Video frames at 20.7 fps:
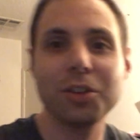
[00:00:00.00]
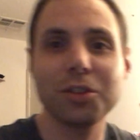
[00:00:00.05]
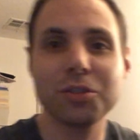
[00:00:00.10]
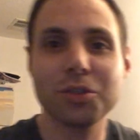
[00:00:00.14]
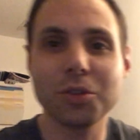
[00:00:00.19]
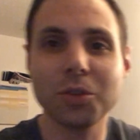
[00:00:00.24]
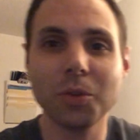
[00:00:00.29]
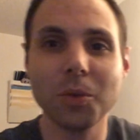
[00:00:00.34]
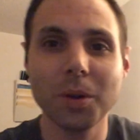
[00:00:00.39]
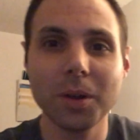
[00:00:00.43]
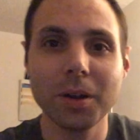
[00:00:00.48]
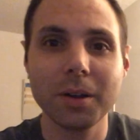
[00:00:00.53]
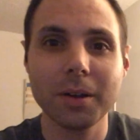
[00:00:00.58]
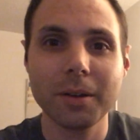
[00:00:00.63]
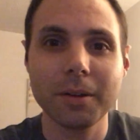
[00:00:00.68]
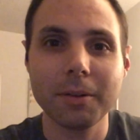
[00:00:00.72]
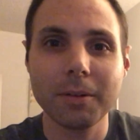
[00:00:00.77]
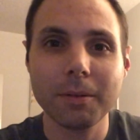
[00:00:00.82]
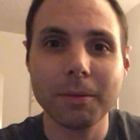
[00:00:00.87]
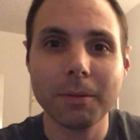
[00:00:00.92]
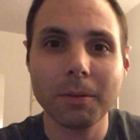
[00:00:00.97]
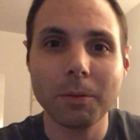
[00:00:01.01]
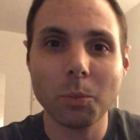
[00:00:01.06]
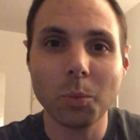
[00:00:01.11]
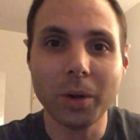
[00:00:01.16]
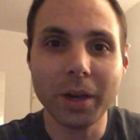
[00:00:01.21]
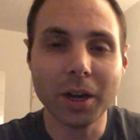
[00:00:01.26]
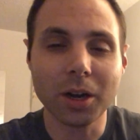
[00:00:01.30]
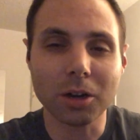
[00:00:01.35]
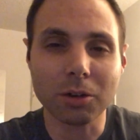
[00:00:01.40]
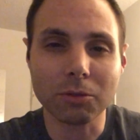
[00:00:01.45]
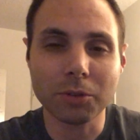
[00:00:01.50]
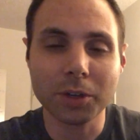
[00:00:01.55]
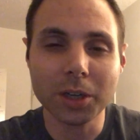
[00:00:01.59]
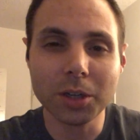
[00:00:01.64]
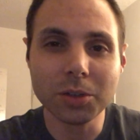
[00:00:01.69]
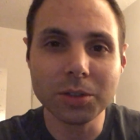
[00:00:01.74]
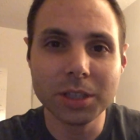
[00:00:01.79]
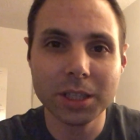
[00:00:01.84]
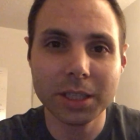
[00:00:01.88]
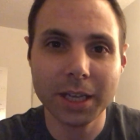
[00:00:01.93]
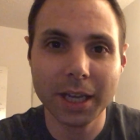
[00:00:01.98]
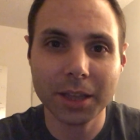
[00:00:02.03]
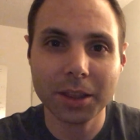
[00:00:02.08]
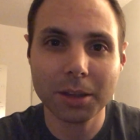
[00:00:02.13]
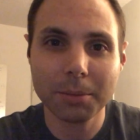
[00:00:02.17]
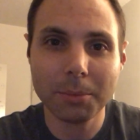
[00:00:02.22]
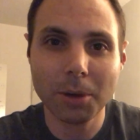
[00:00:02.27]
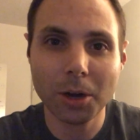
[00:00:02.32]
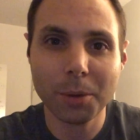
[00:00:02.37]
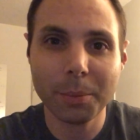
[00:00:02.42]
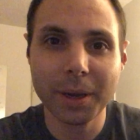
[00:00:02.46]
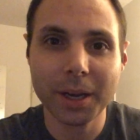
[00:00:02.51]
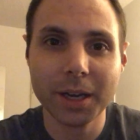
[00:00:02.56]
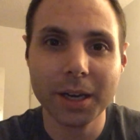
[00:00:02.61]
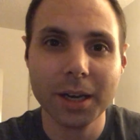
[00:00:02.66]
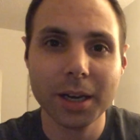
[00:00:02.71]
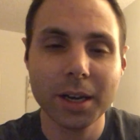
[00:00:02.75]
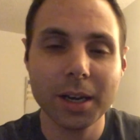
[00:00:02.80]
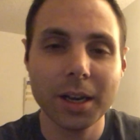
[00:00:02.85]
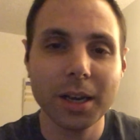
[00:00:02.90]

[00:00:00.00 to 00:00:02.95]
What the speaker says: to We Are Realty at the moment